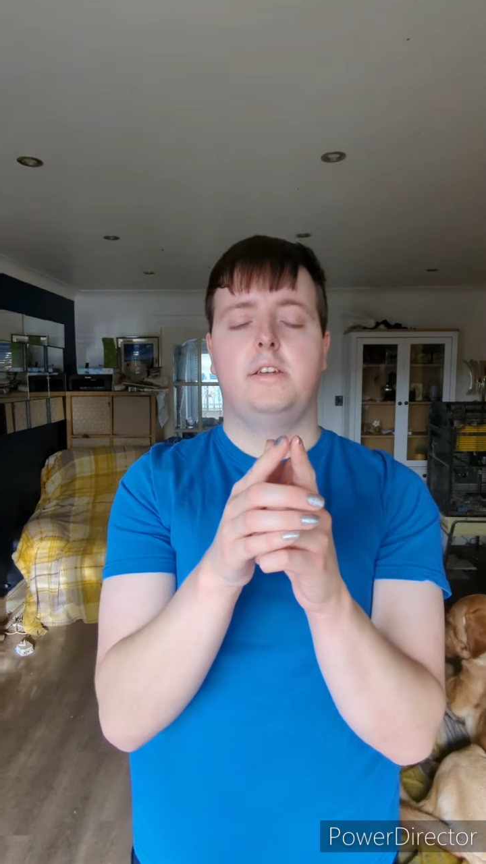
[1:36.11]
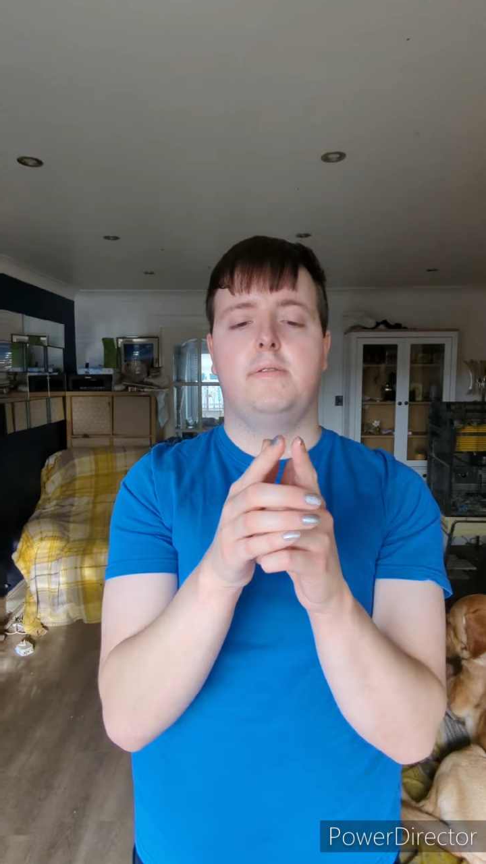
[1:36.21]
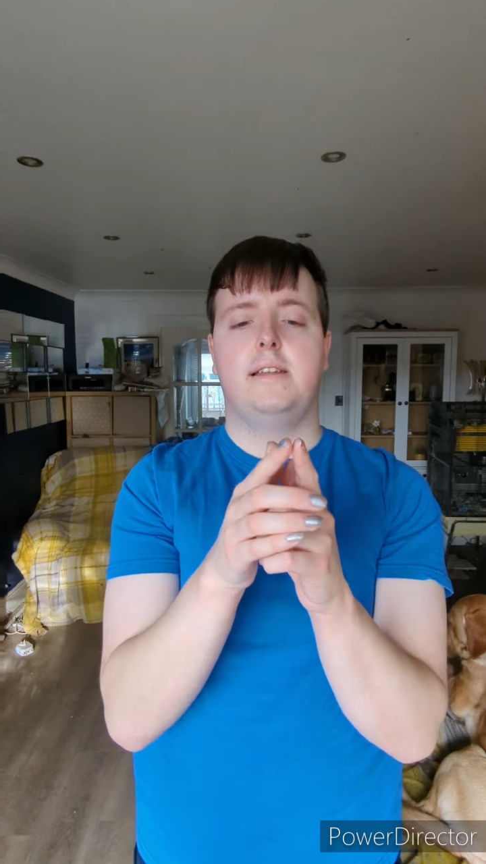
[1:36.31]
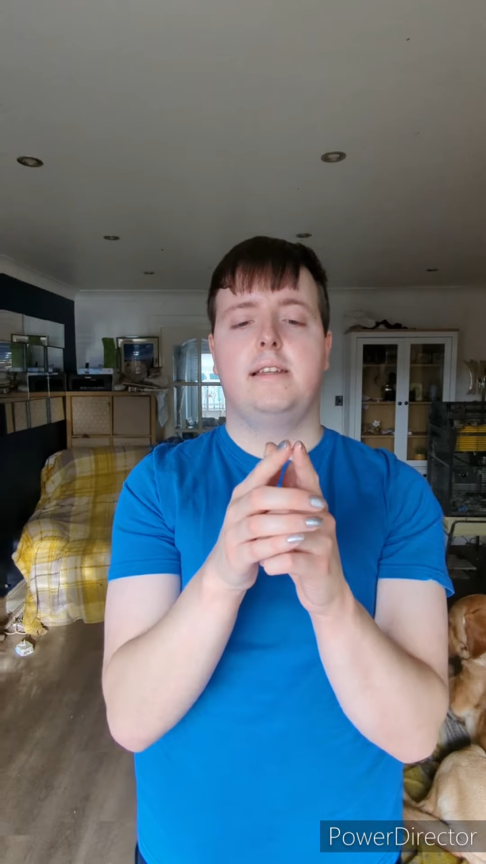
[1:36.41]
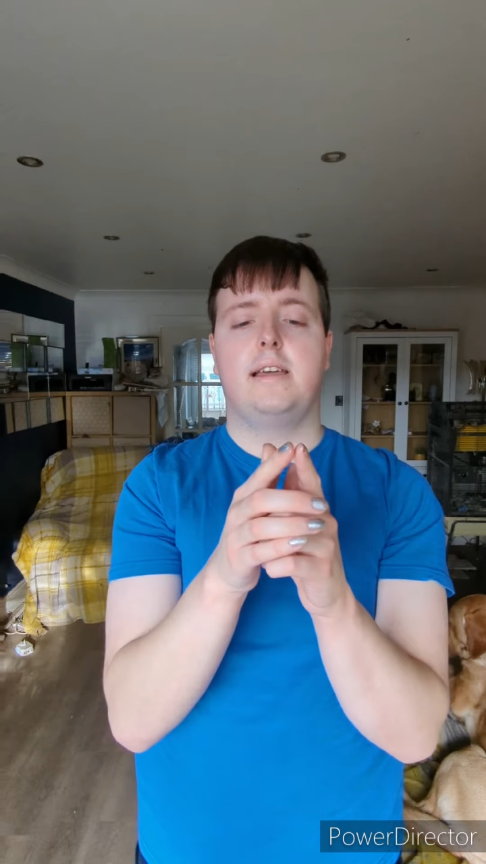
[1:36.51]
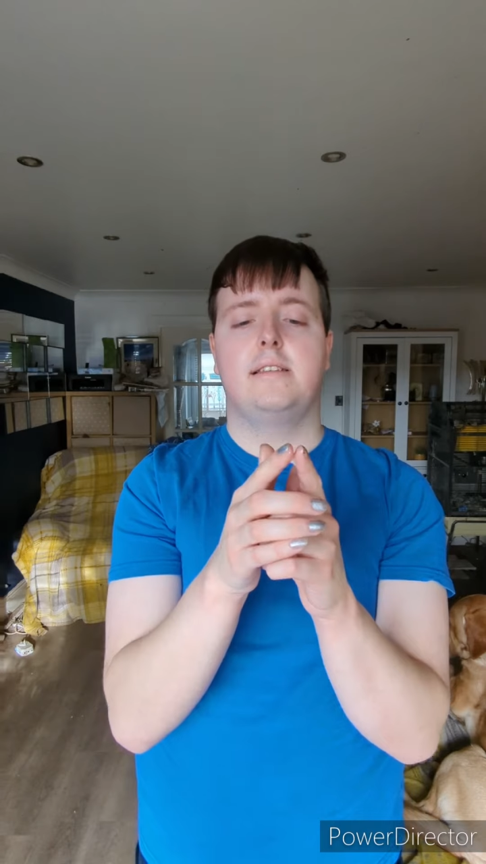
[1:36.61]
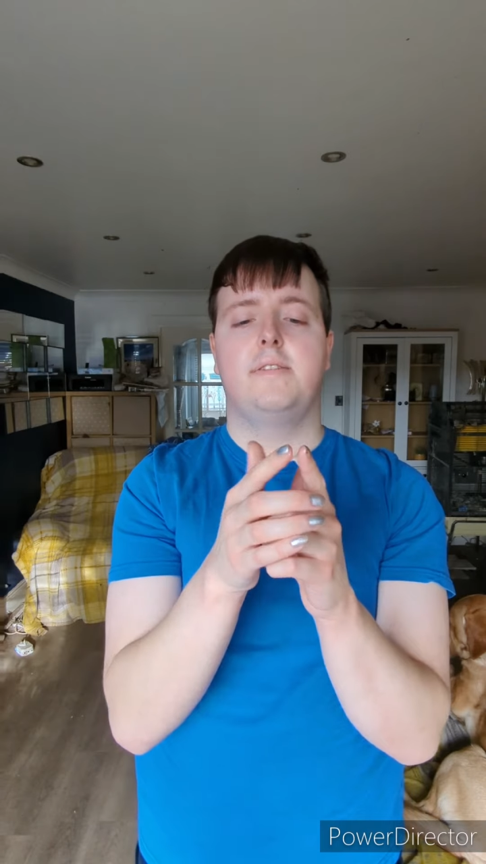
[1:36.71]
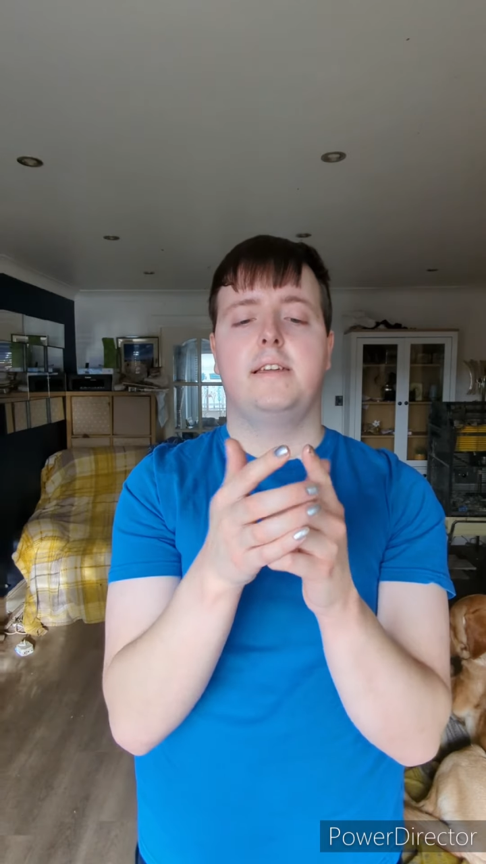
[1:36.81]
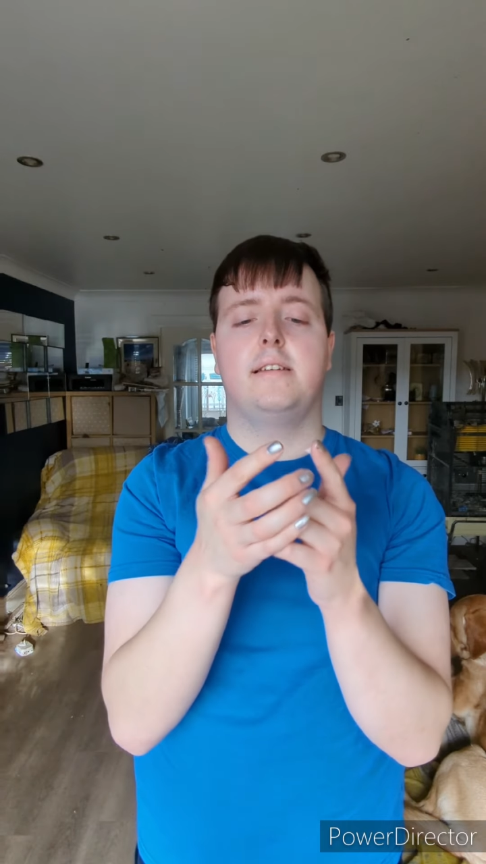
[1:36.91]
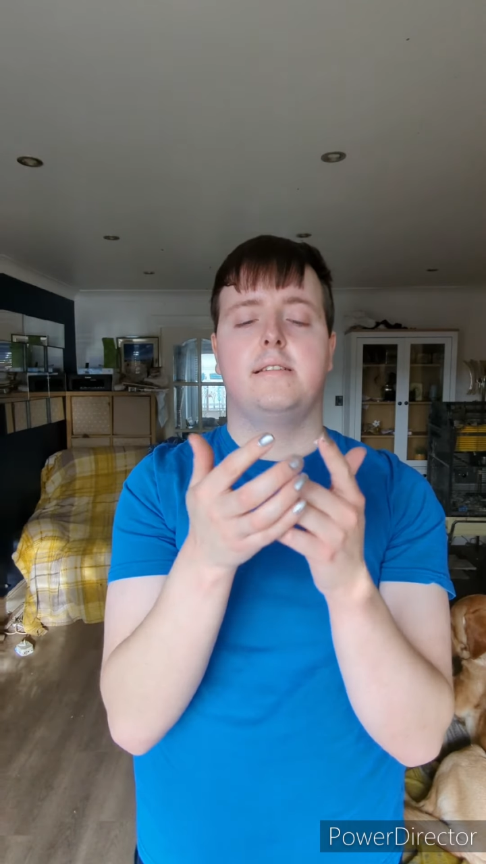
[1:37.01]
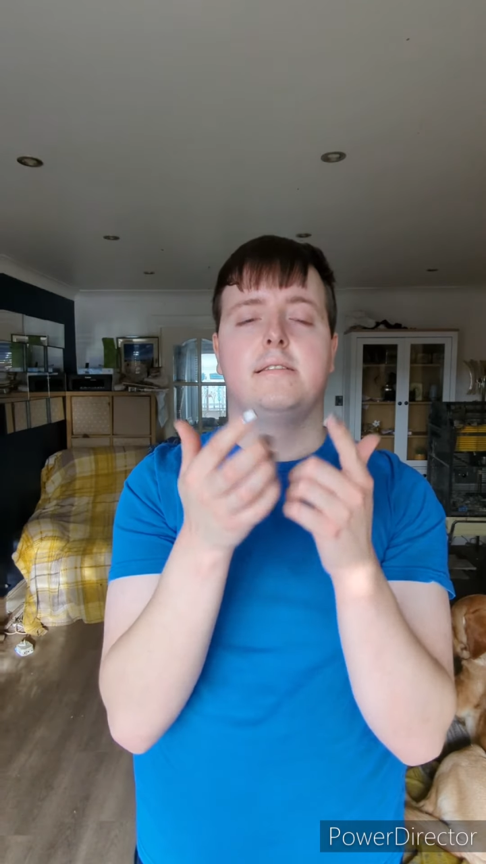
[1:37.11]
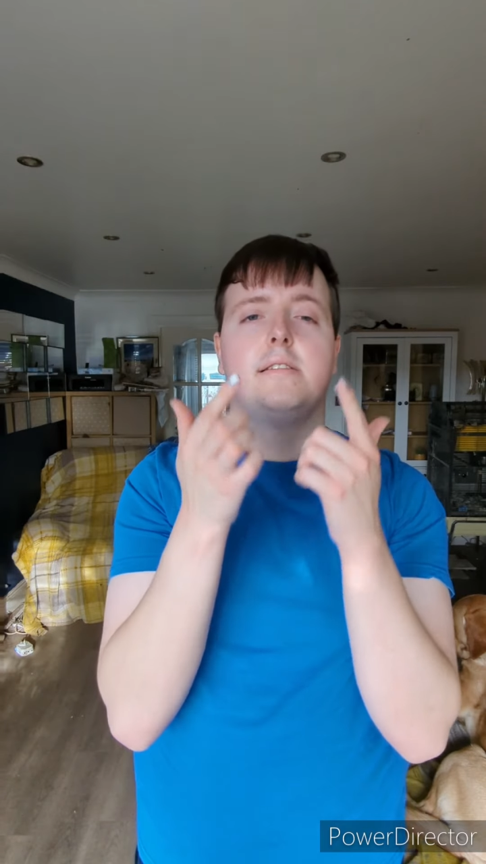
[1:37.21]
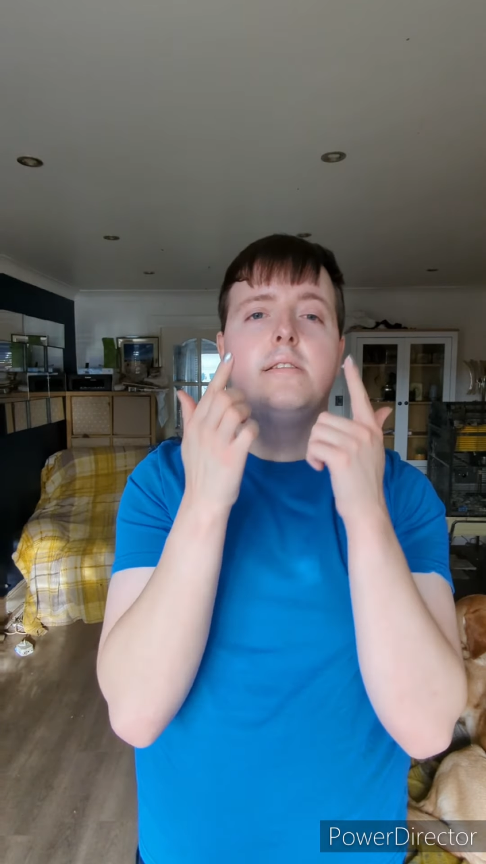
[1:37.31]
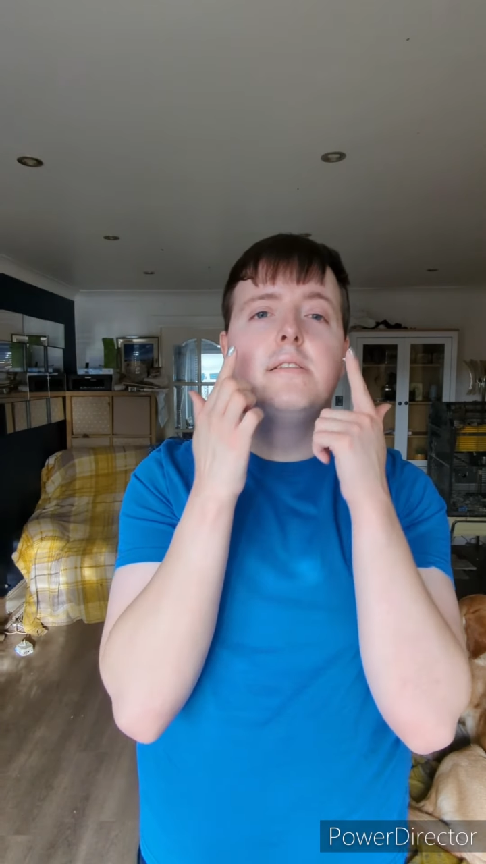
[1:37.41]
2 index fingers